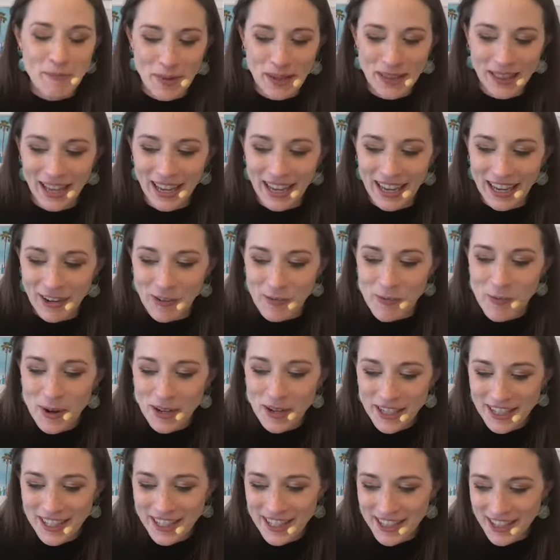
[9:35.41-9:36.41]
but like
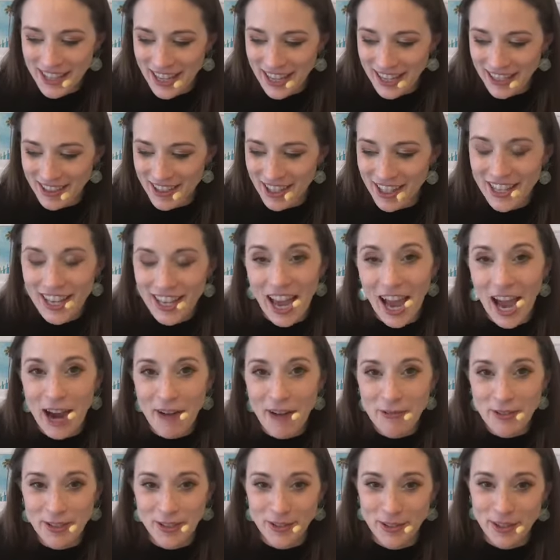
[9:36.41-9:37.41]
one of the things that Kat
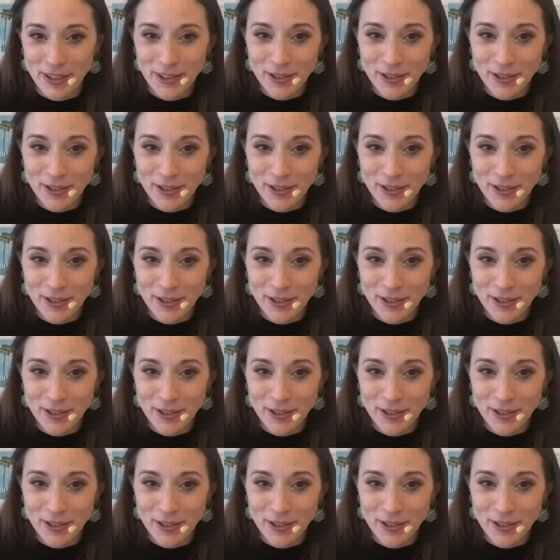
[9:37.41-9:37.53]
was doing,